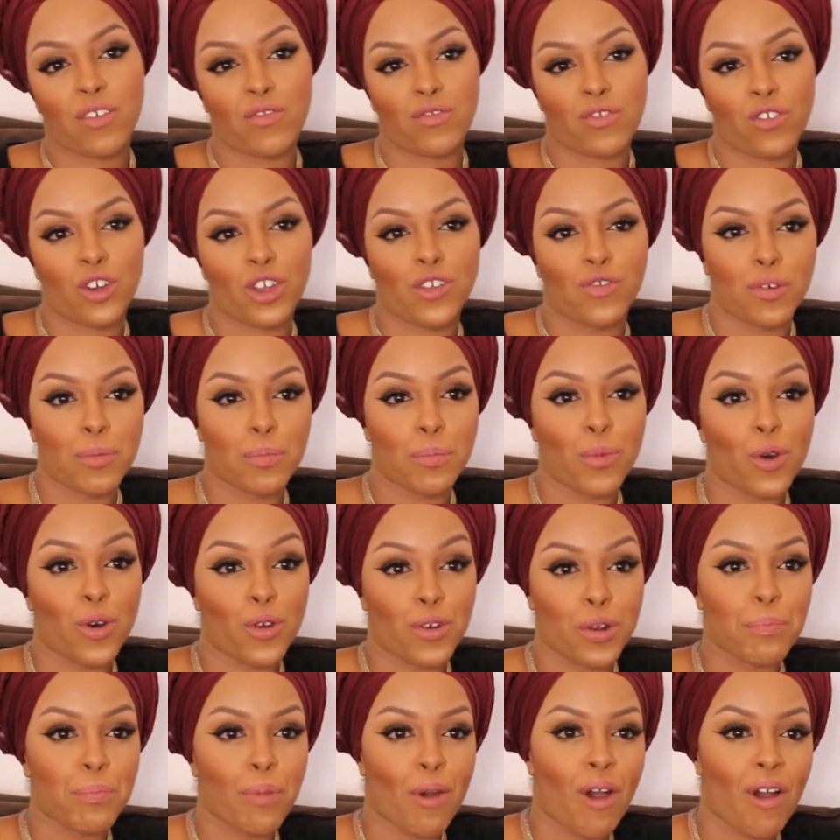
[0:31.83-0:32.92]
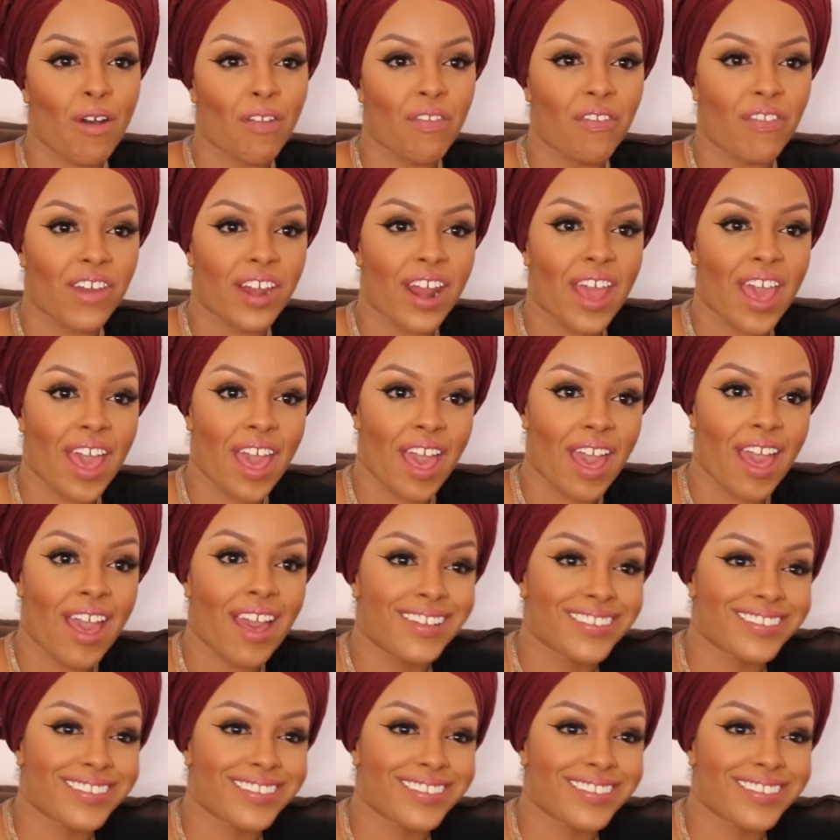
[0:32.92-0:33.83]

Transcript: if not even more important than hair.